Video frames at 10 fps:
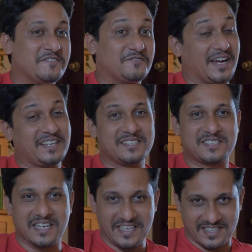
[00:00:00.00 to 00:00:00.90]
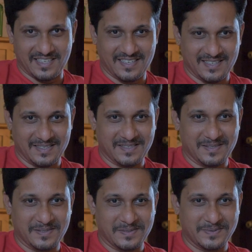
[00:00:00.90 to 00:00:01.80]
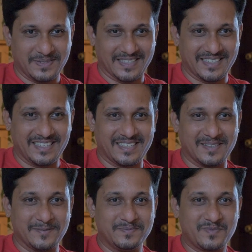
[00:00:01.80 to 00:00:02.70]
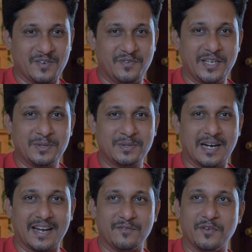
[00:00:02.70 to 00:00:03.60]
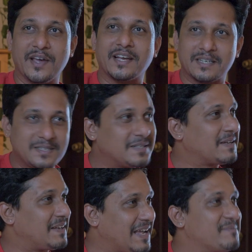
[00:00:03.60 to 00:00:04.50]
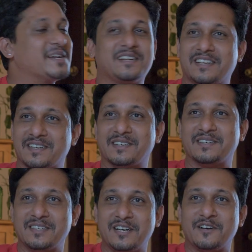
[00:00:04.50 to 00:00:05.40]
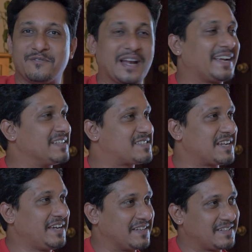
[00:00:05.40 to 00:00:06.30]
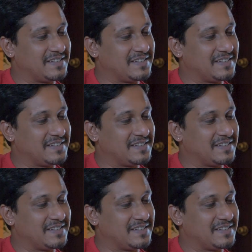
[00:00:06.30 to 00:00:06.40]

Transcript: Frankenstein, I think Viru and Vivek named it Frankenstein.